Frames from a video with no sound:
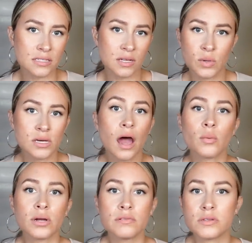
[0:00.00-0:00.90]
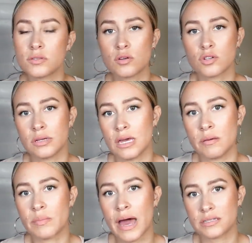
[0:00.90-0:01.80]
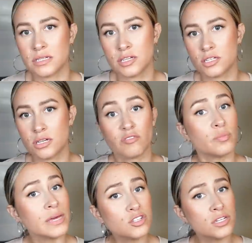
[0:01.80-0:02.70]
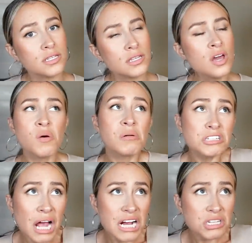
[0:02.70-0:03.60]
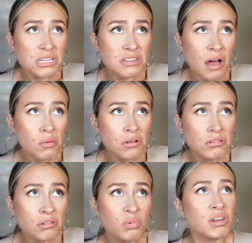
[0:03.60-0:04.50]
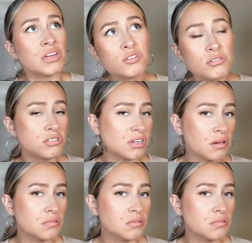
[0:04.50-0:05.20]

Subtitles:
Then we got rid of the social impact initiative pitches, which I actually thought were a little bit interesting.